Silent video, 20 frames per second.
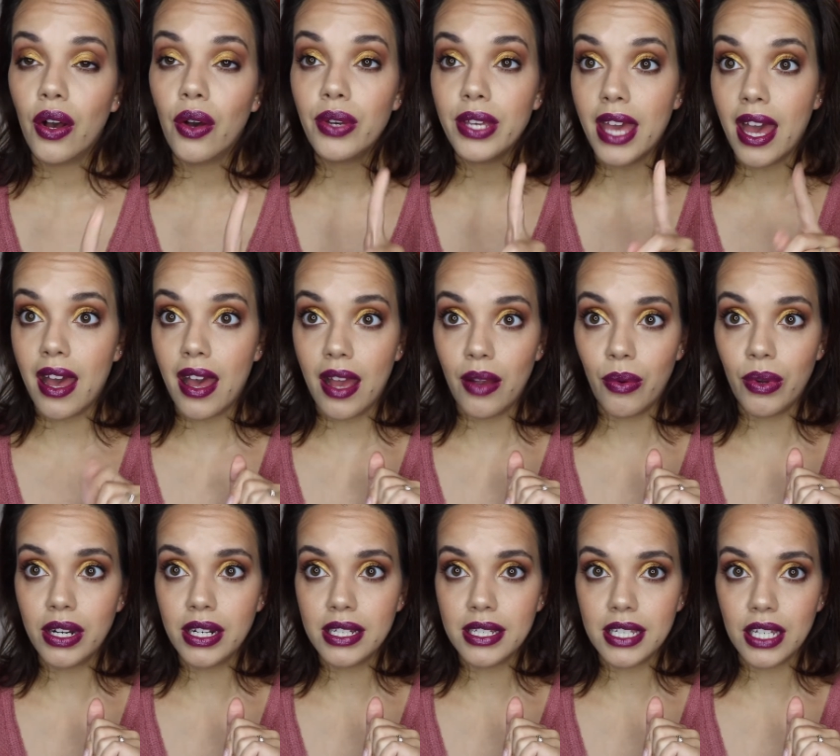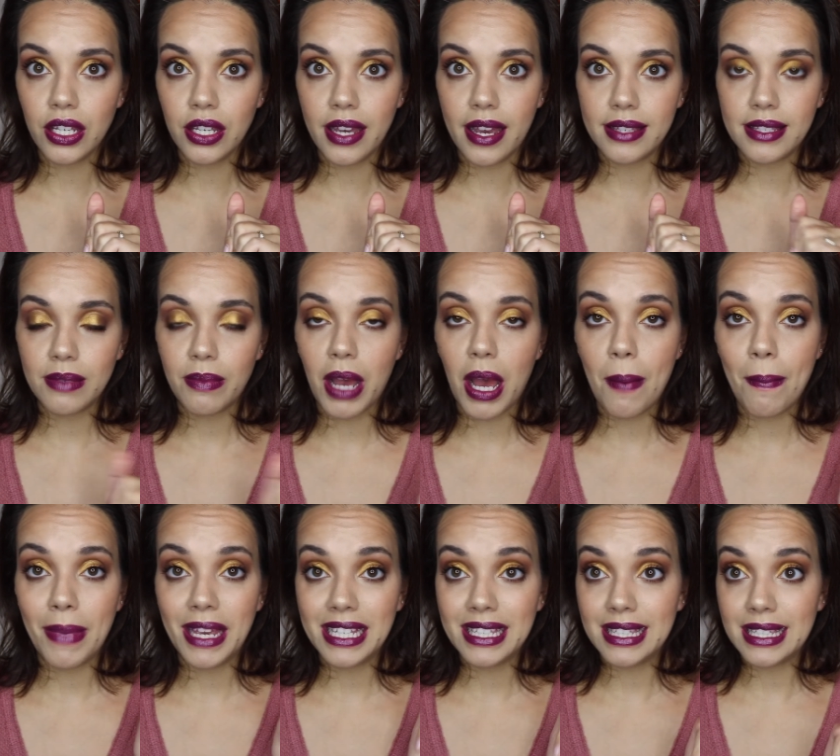Oh yeah, I wanted to tell you guys about
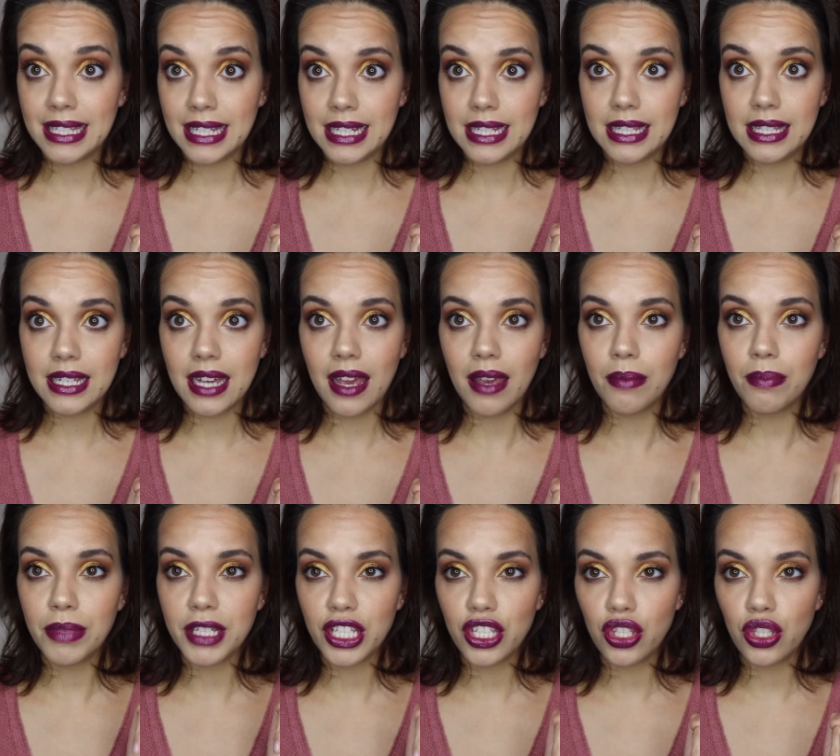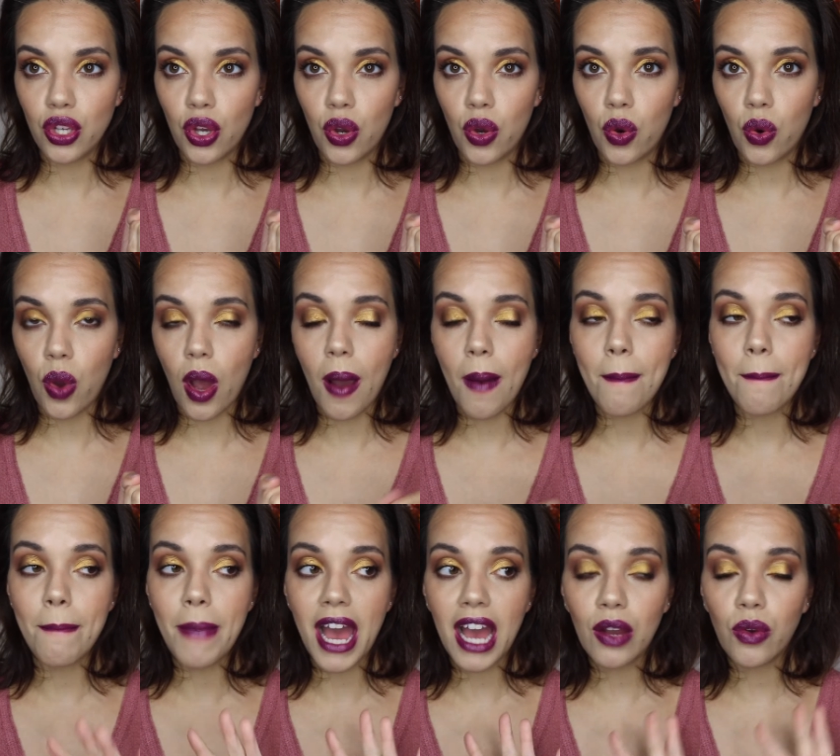my skin type. So
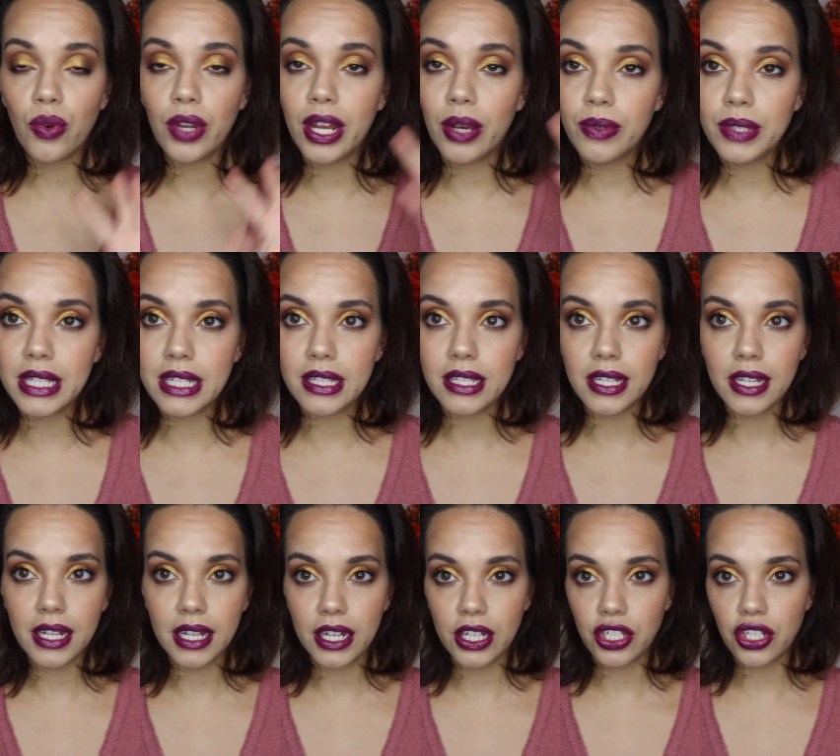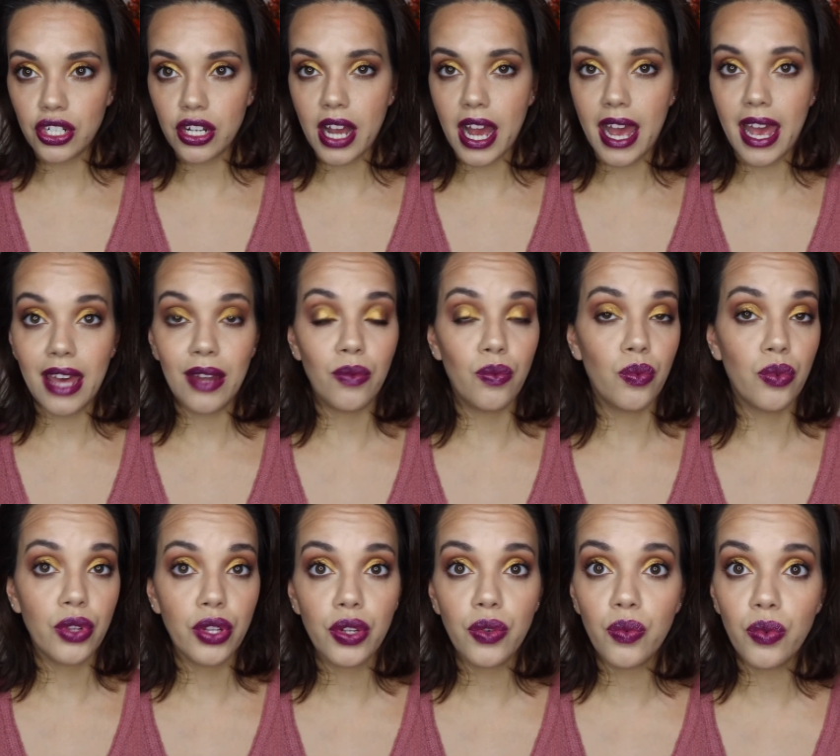back when I was a teenager, I had
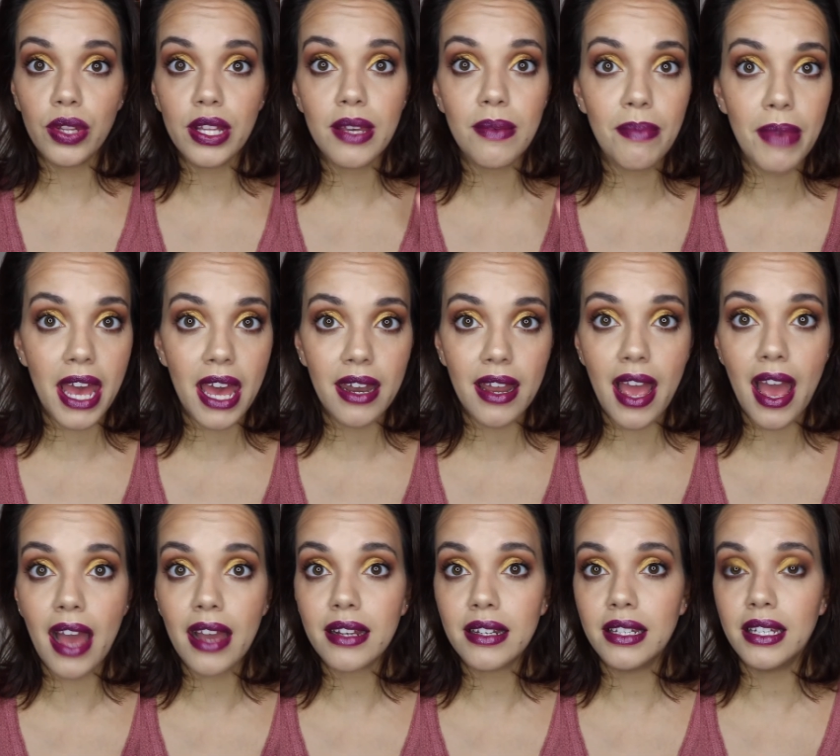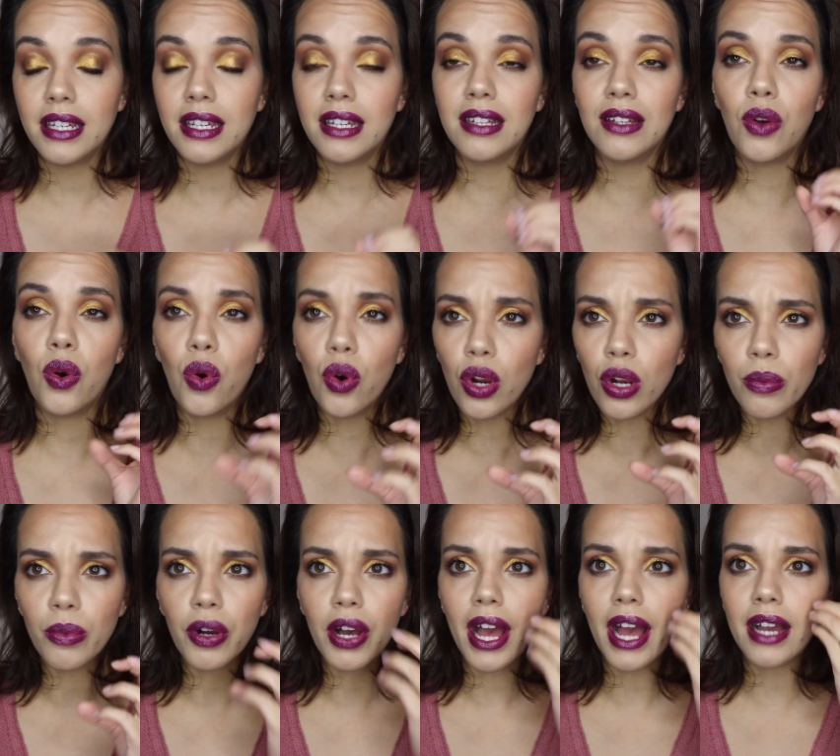really, really bad acne,
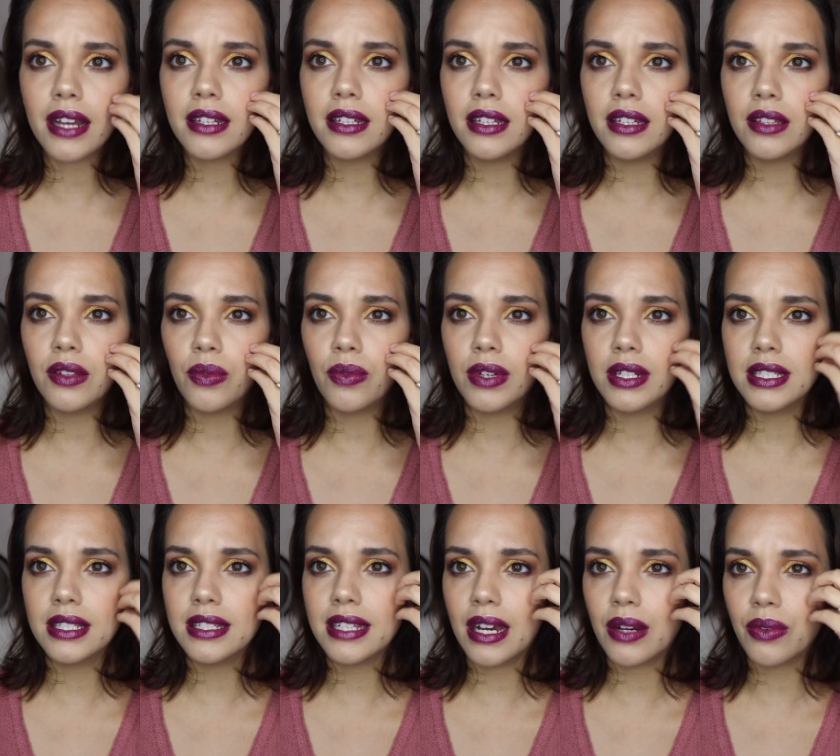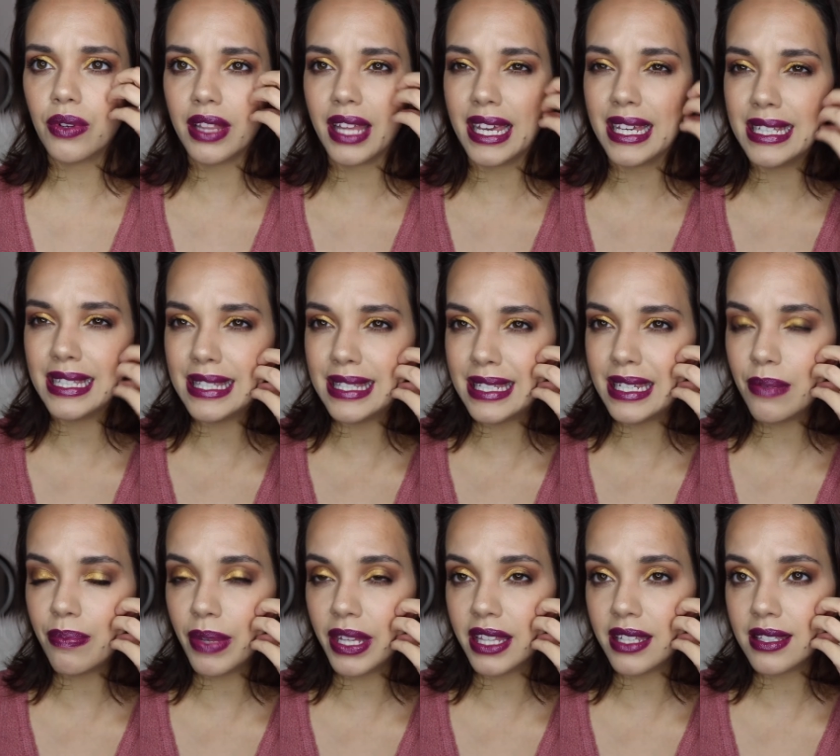horrible acne, the ones that were like
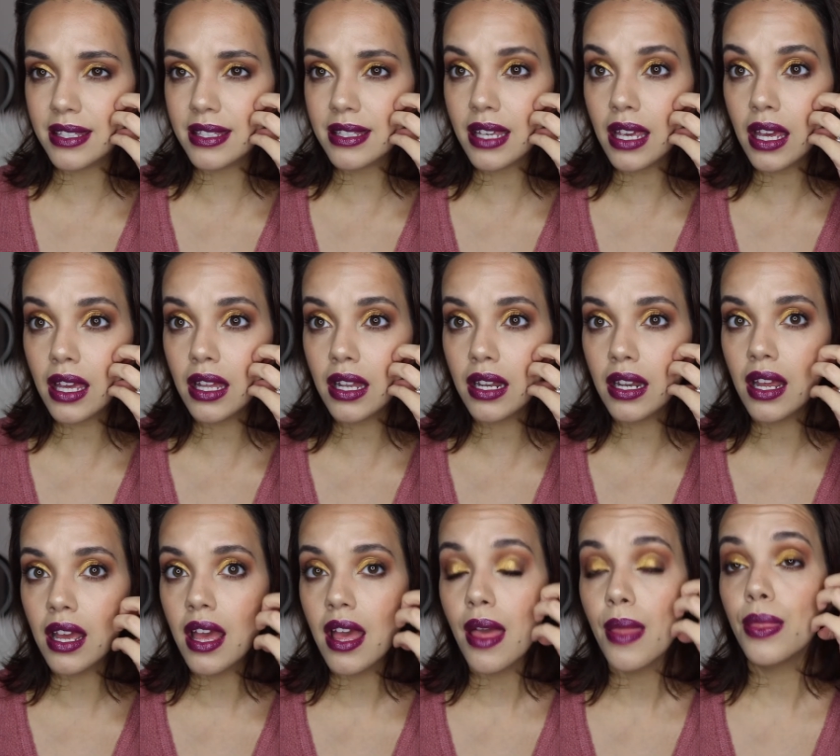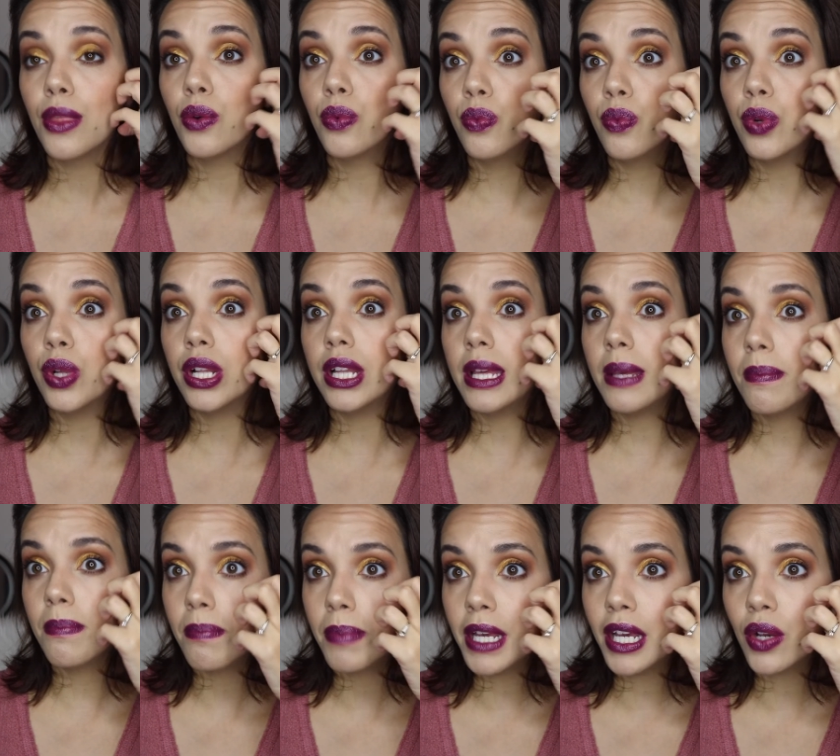deep in the skin, the
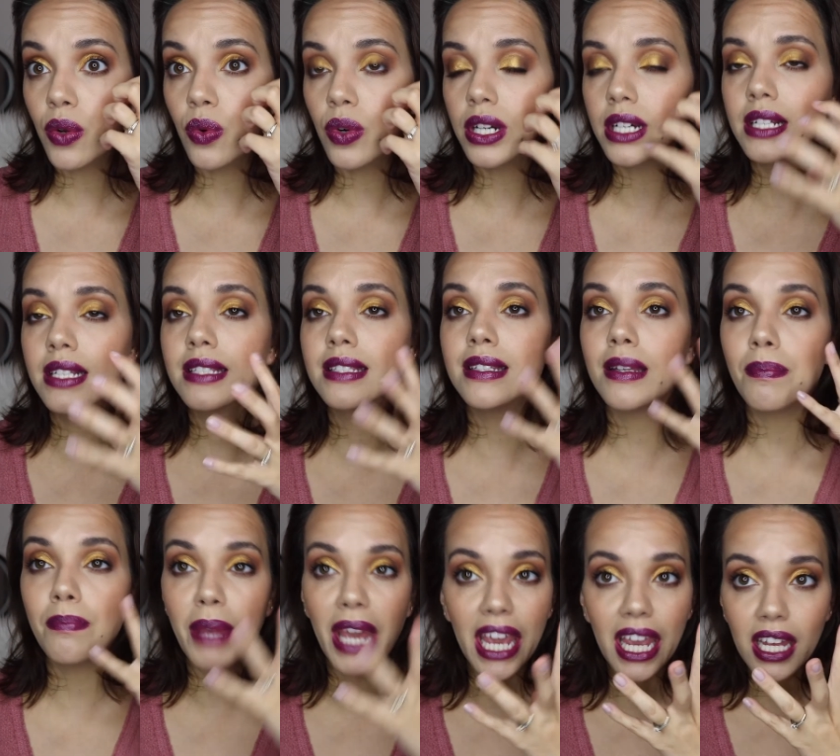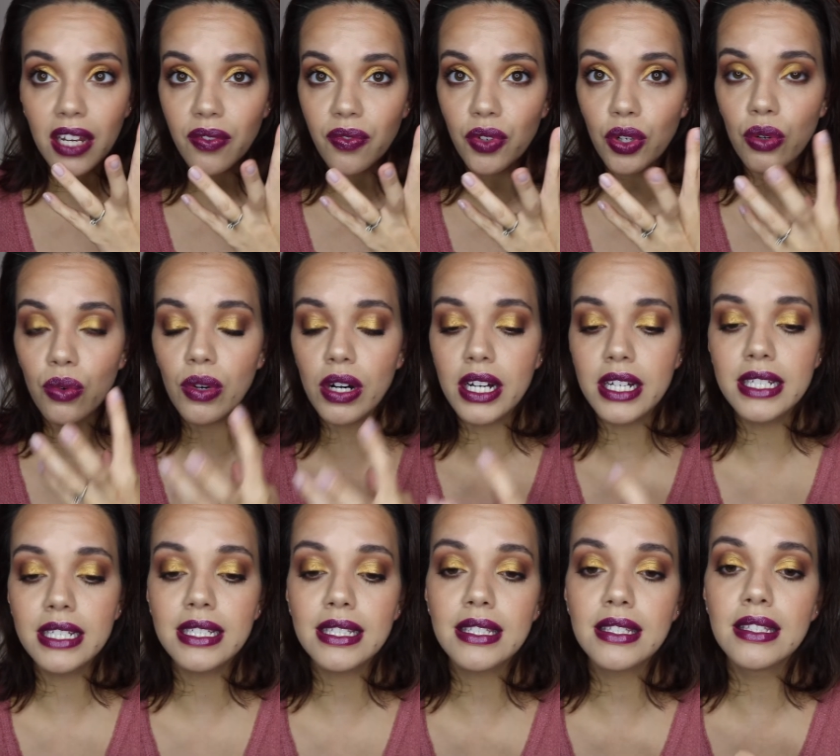really big ones, the painful
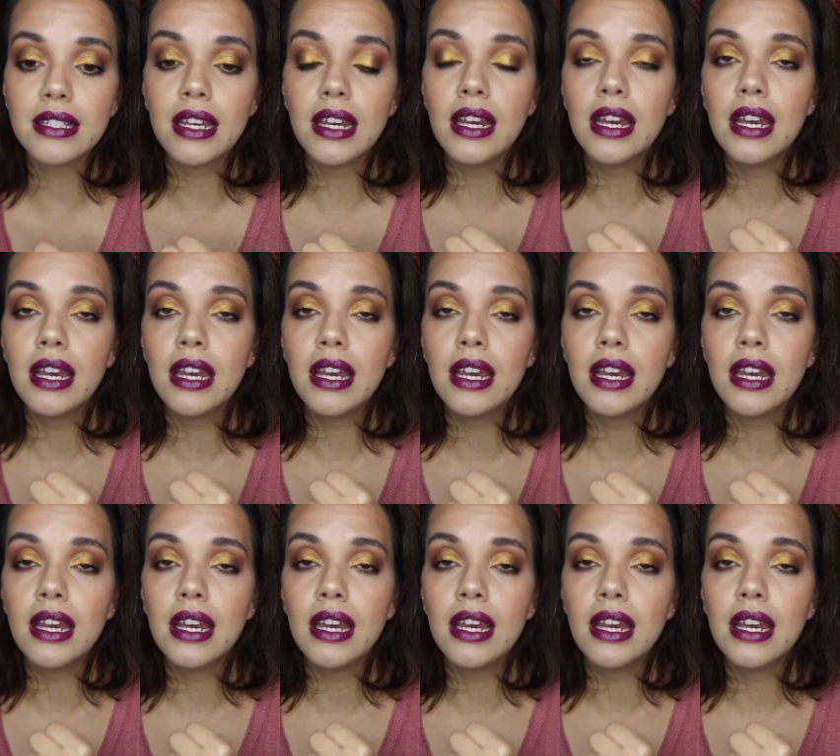ones.